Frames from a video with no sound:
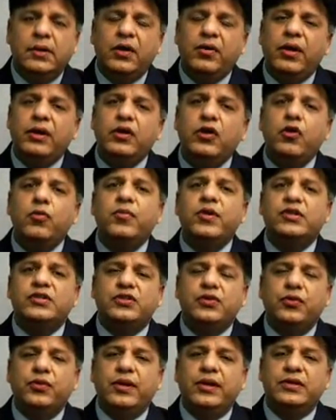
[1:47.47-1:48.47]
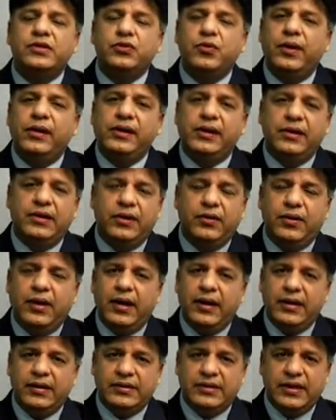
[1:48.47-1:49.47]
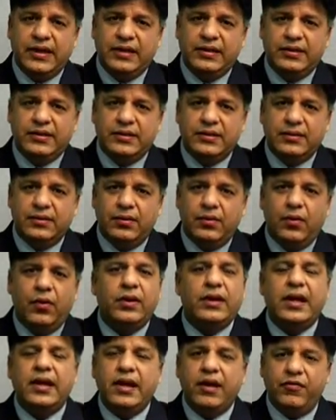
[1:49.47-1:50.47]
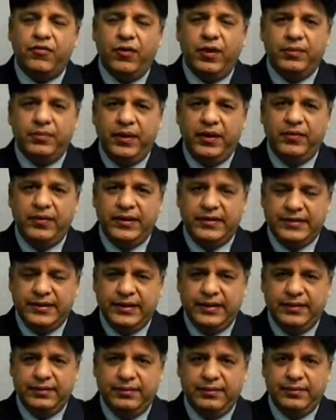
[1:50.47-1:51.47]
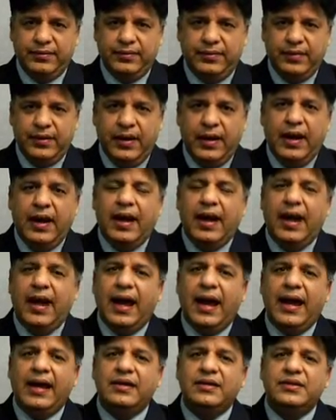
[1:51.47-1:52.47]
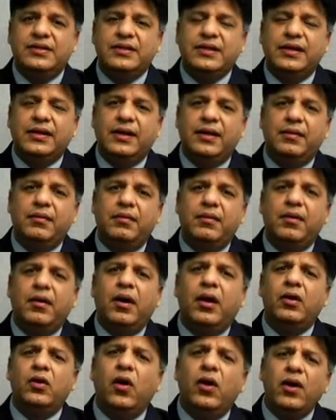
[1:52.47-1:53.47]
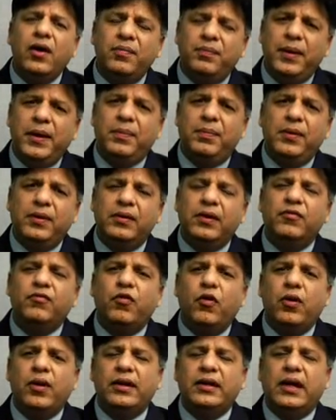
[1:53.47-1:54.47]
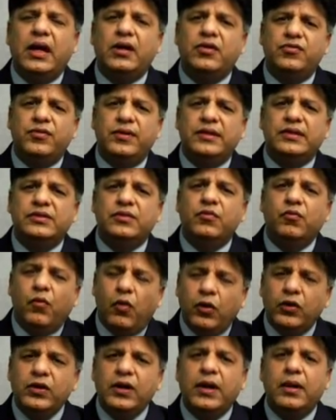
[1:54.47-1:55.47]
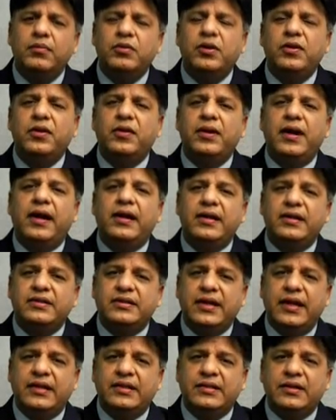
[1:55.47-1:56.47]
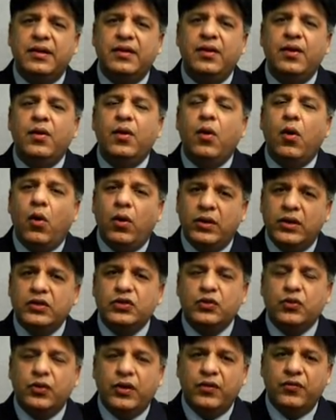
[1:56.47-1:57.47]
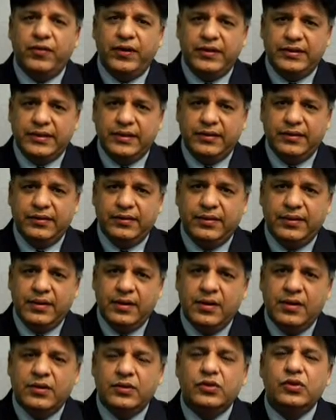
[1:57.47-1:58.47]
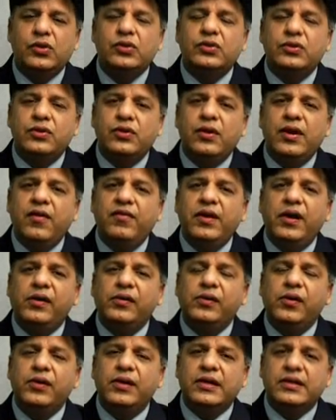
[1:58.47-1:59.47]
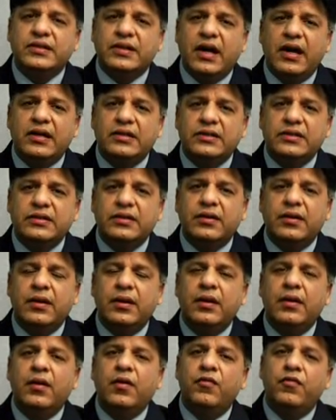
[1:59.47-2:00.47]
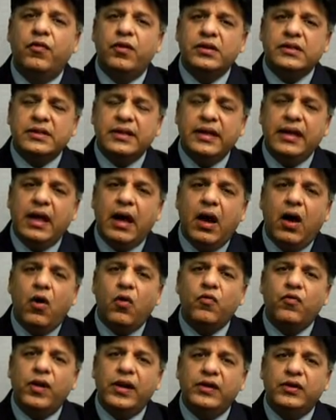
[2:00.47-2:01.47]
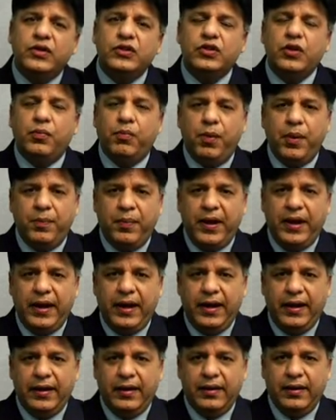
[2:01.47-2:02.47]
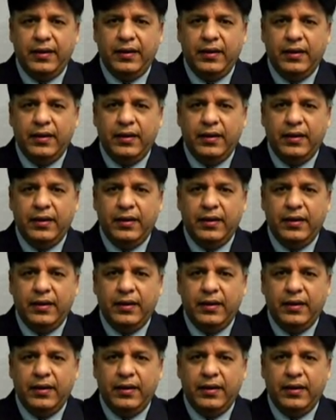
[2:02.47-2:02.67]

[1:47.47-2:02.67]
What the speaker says: There are numerous students who enter the United States on an F1B visa, and a lot of people in foreign countries want to come to the United States on a student visa. So today we are going to discuss firstly how well you should prepare